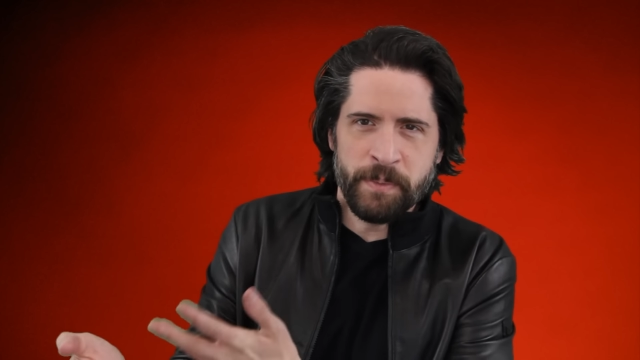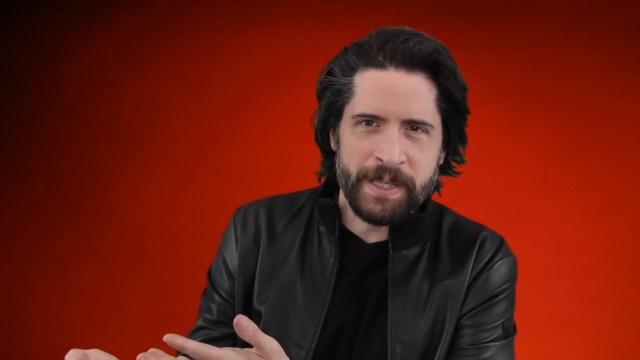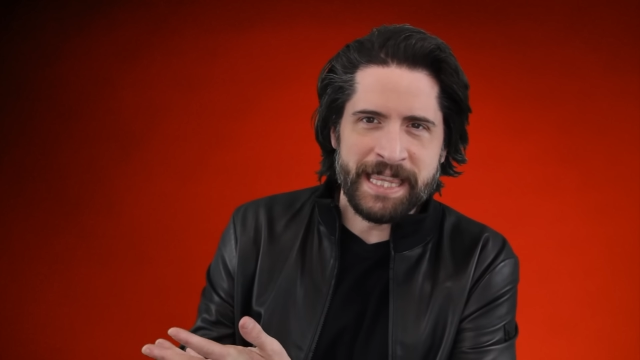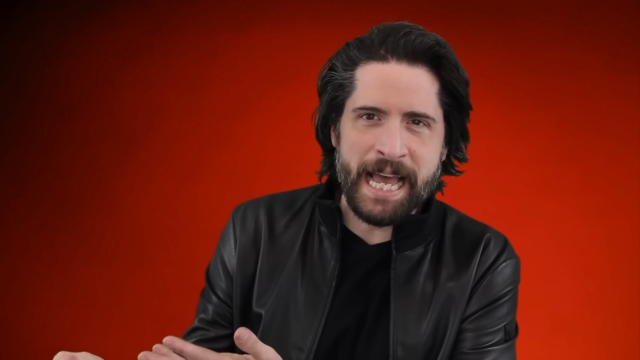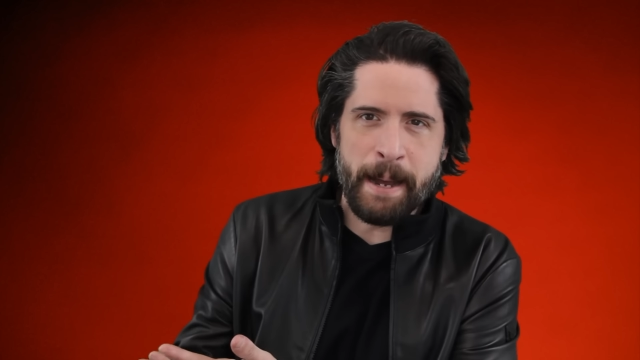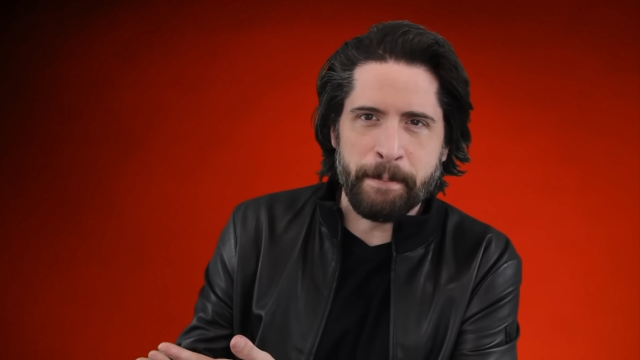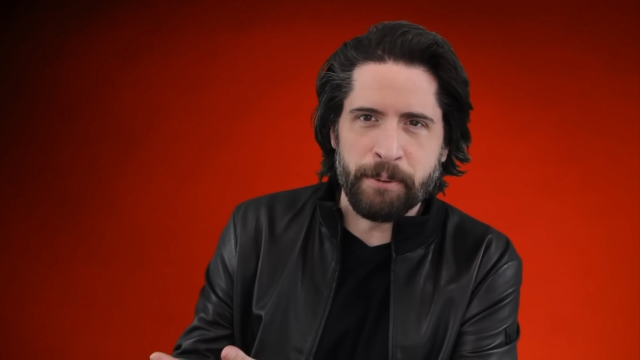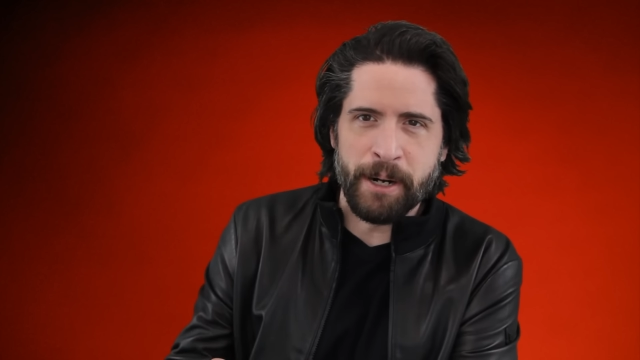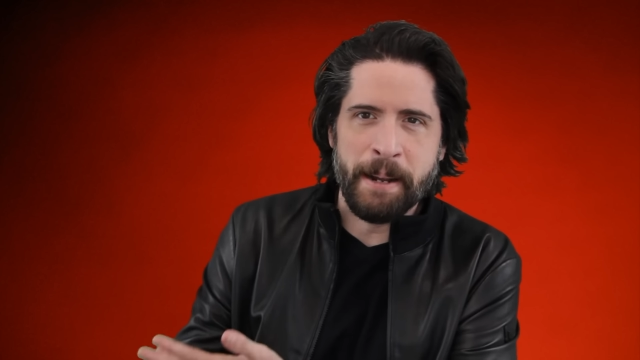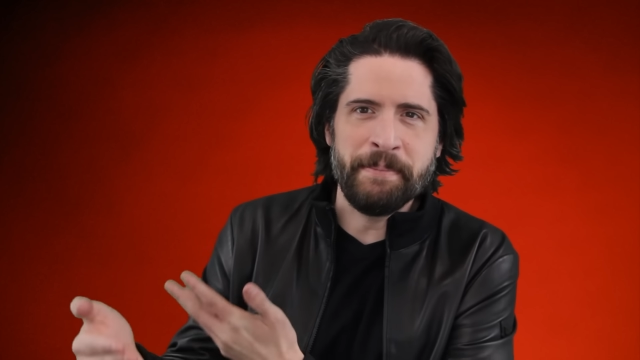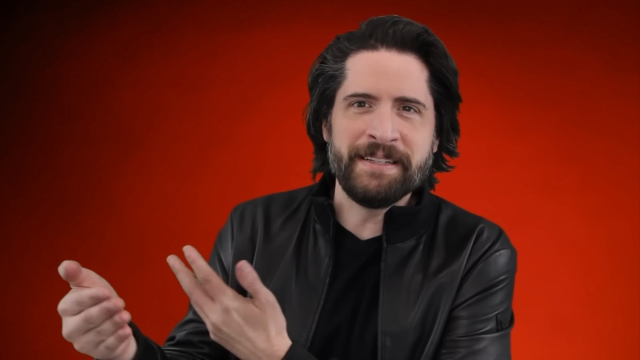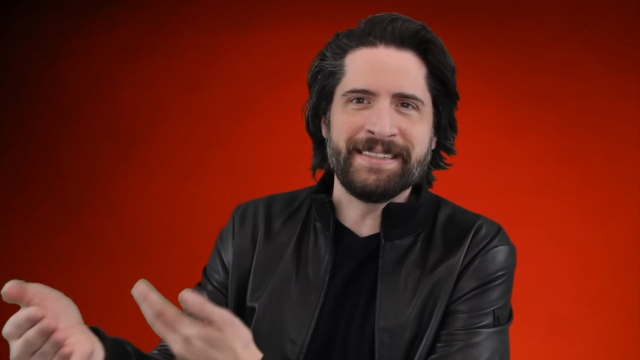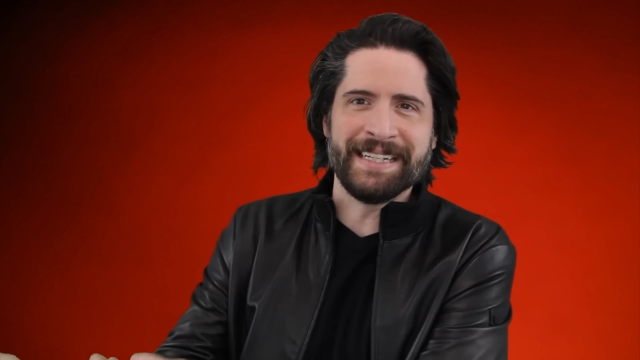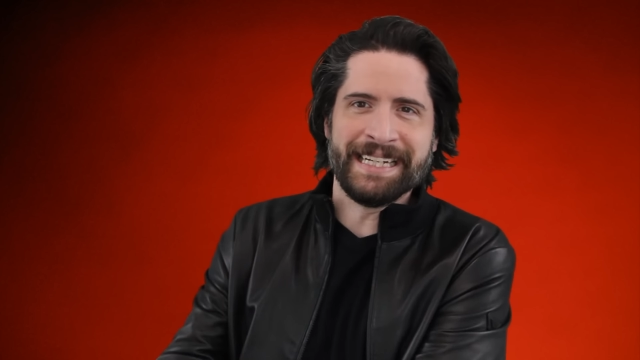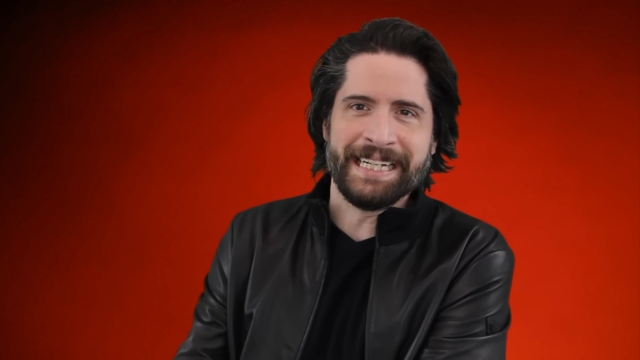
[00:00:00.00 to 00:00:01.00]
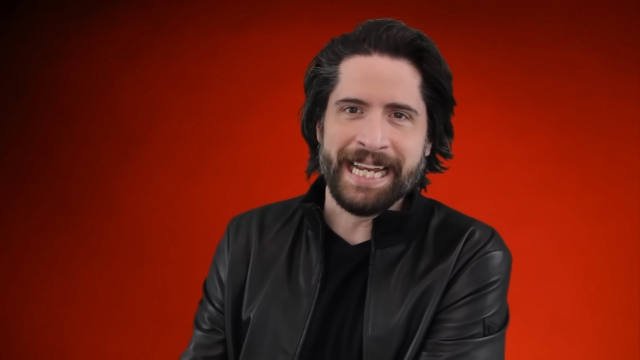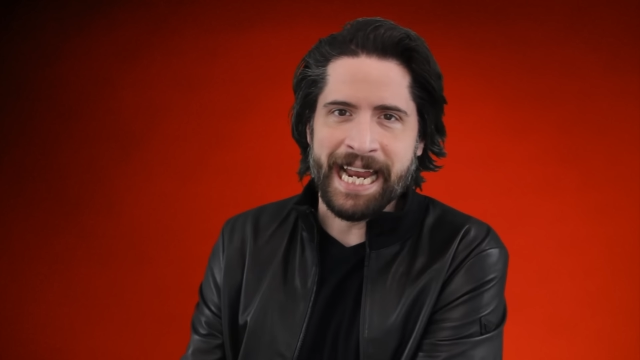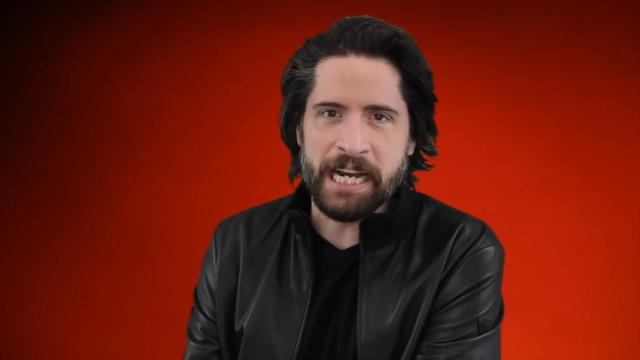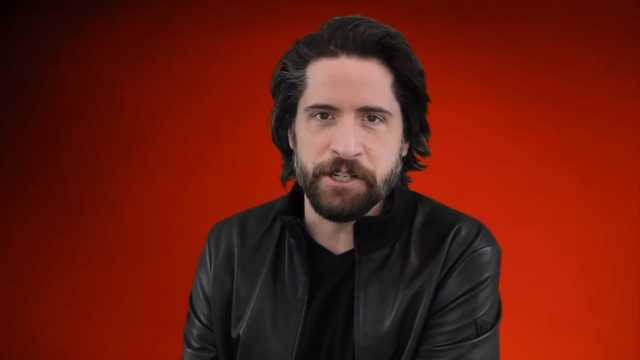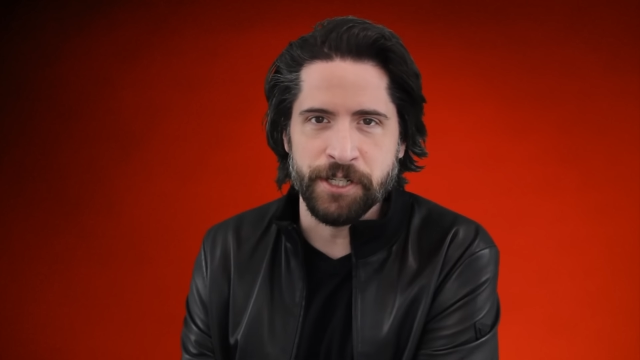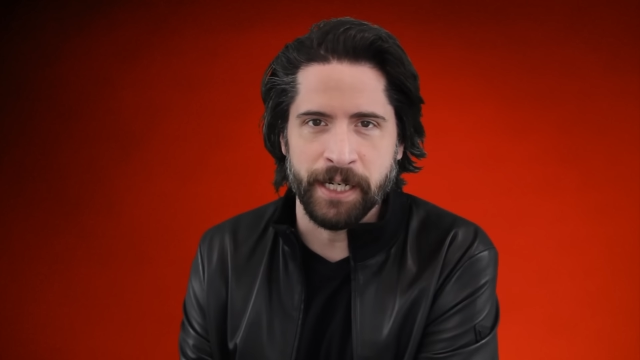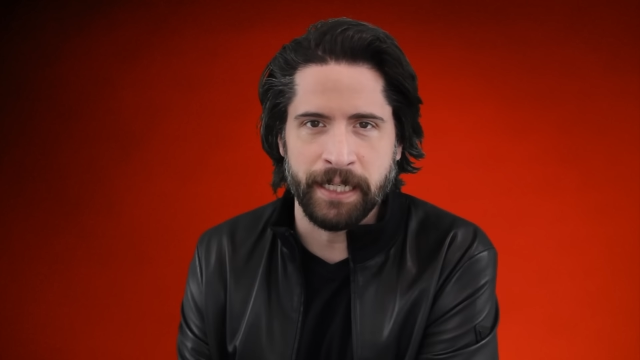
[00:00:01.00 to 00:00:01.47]
with that premise
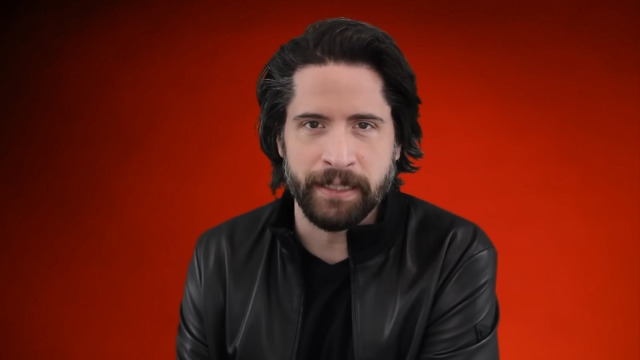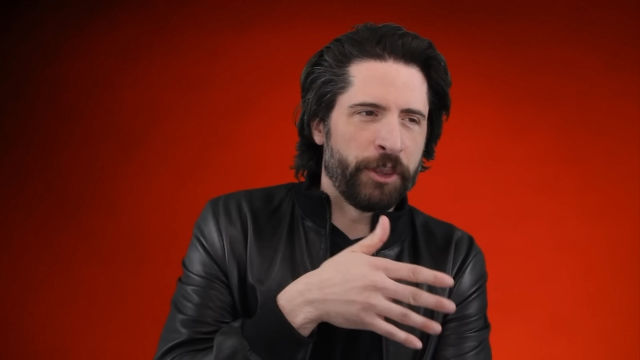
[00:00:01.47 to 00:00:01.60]
engaging.